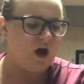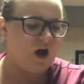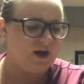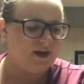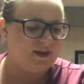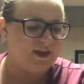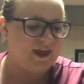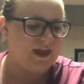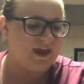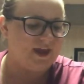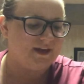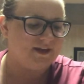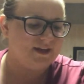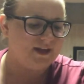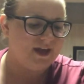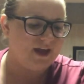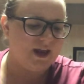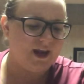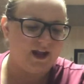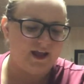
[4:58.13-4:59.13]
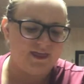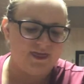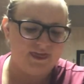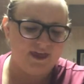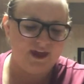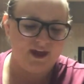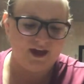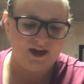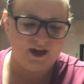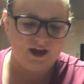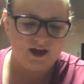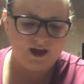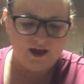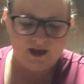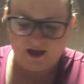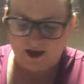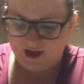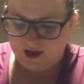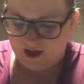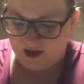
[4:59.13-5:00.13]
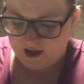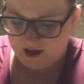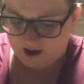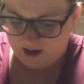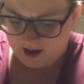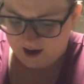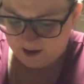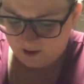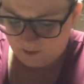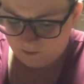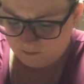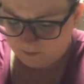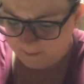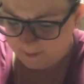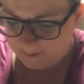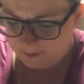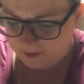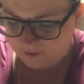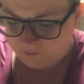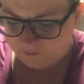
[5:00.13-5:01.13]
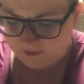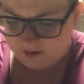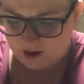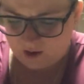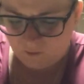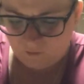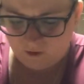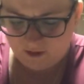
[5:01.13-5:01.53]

Cotton Candy. And I think, I don't remember if we got